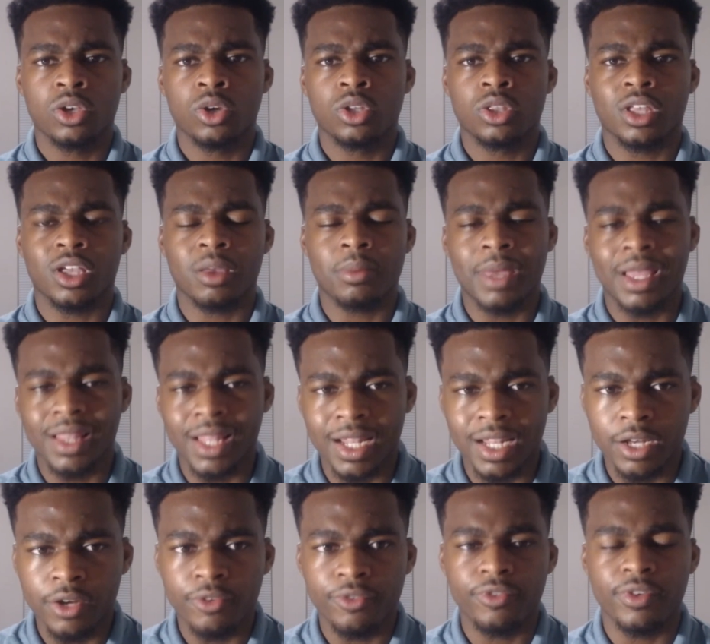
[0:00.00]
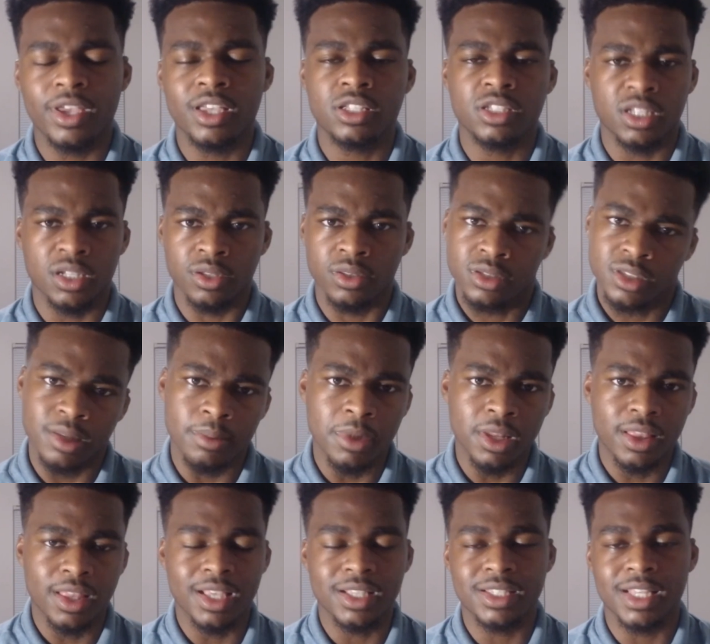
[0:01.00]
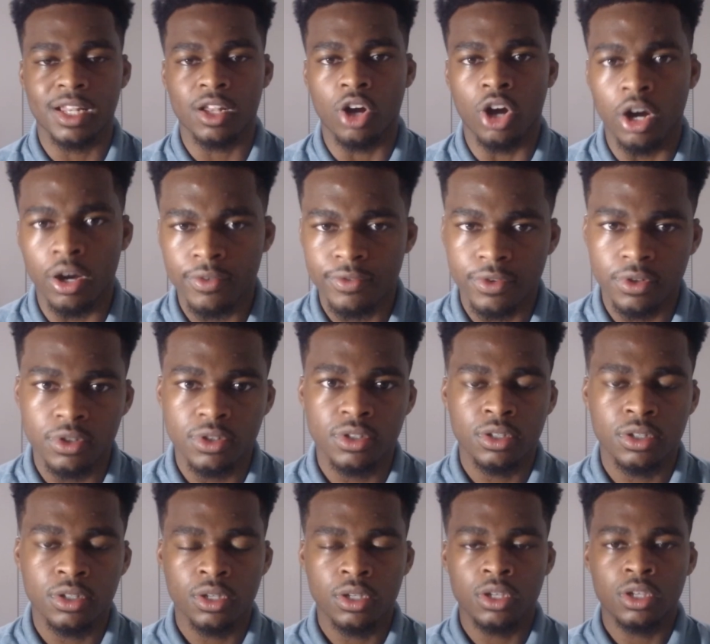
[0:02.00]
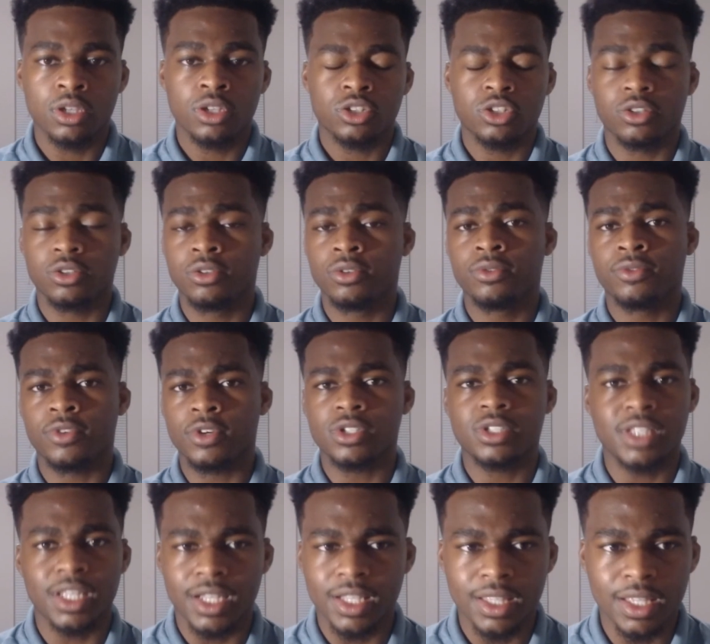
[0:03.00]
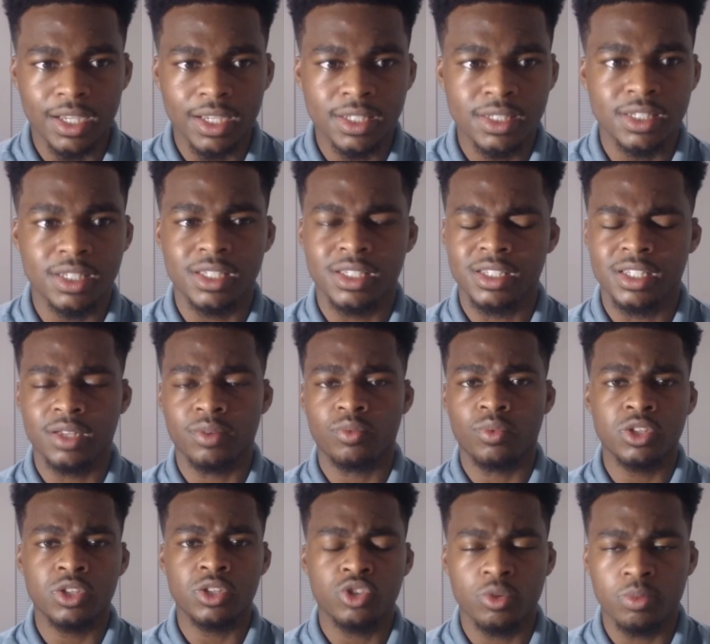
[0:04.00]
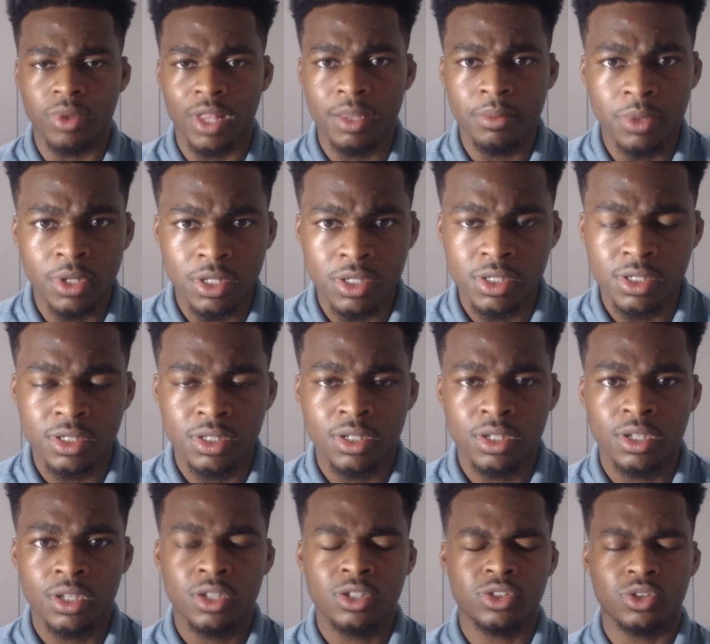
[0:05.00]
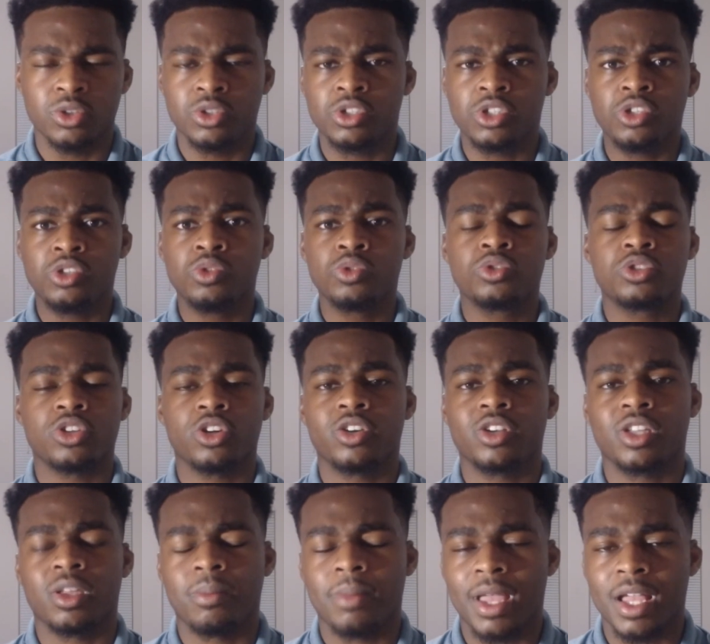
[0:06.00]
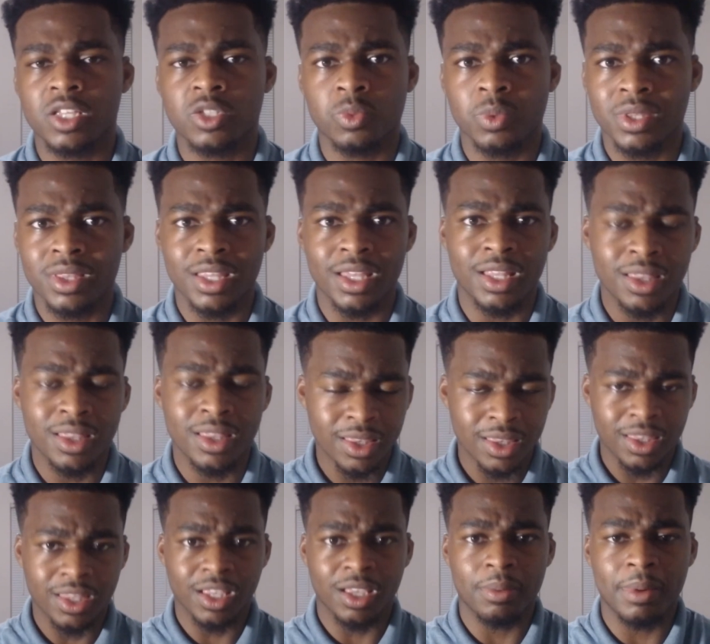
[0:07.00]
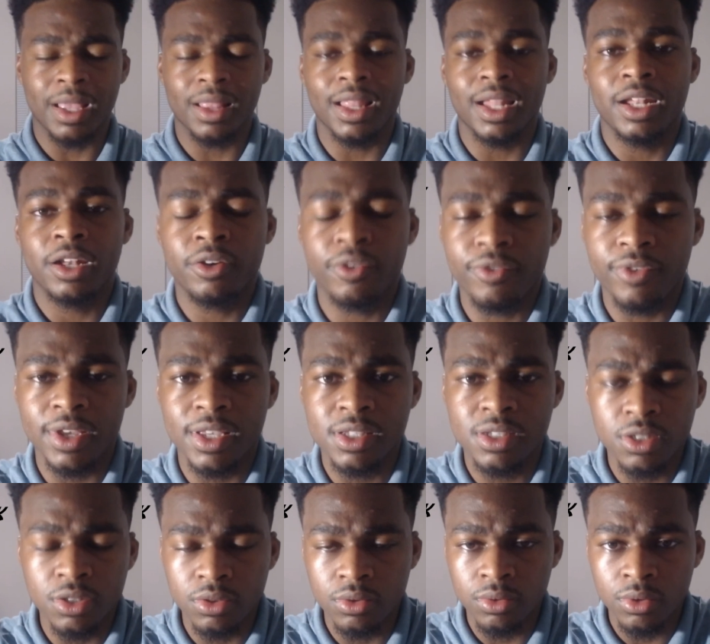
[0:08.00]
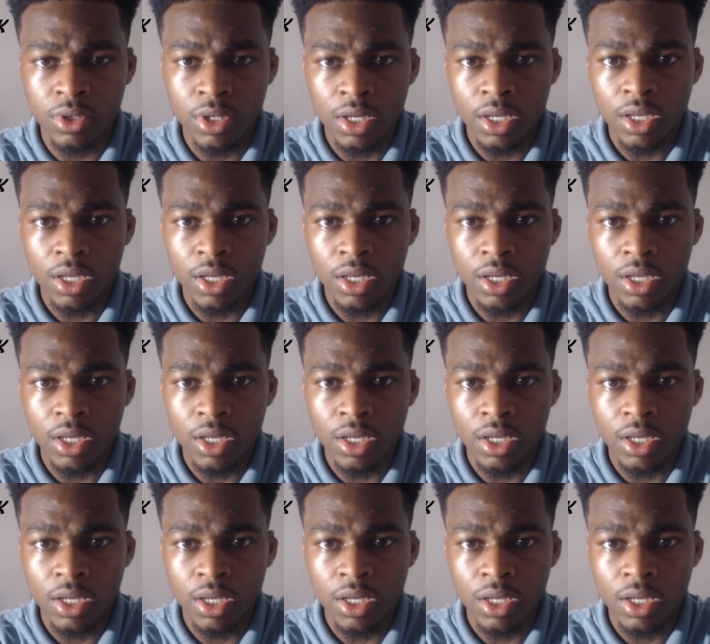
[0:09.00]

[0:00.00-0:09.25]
the command line interface and some of the things that it offers. So first thing it does is it runs your playbooks. So you can use certain commands within the command line interface to